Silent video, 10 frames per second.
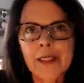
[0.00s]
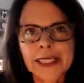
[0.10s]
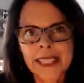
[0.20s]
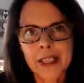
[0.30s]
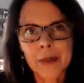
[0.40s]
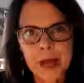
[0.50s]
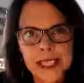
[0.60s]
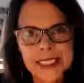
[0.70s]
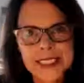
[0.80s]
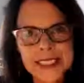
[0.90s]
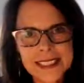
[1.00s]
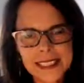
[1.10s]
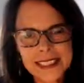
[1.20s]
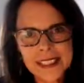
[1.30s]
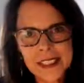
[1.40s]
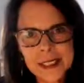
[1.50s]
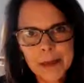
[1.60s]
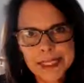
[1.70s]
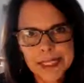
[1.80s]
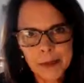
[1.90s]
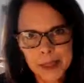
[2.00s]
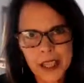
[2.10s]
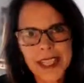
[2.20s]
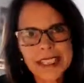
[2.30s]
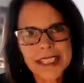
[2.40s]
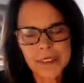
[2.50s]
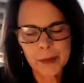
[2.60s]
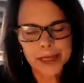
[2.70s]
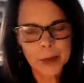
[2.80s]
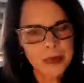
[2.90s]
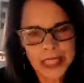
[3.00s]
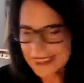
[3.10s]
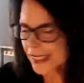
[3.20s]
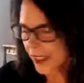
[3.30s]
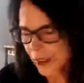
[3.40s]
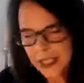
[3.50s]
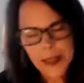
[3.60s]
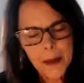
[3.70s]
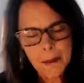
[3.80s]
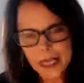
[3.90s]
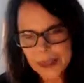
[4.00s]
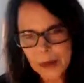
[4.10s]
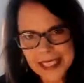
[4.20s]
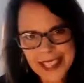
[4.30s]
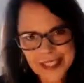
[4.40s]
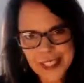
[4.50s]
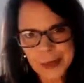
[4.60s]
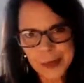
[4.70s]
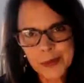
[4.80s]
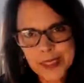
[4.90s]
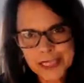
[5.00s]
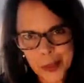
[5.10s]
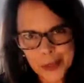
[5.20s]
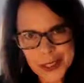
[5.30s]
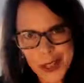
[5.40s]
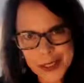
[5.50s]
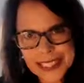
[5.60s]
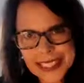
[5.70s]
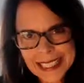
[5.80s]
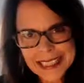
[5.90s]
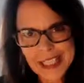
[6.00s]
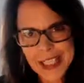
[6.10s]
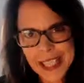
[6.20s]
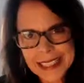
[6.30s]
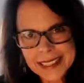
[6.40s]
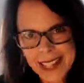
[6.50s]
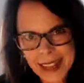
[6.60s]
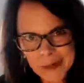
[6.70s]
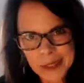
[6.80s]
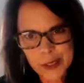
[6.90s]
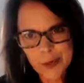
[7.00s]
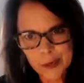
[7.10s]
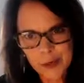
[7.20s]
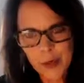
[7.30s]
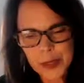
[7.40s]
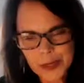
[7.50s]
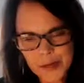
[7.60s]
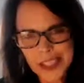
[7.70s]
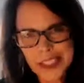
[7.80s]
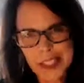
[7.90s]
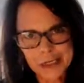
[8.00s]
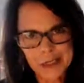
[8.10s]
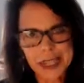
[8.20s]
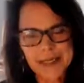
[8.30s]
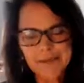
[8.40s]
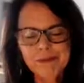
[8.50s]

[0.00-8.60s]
there and practice these things so you can be super kind and everybody will like you. By the way, that just reveals our need to chase after approval and affection, right?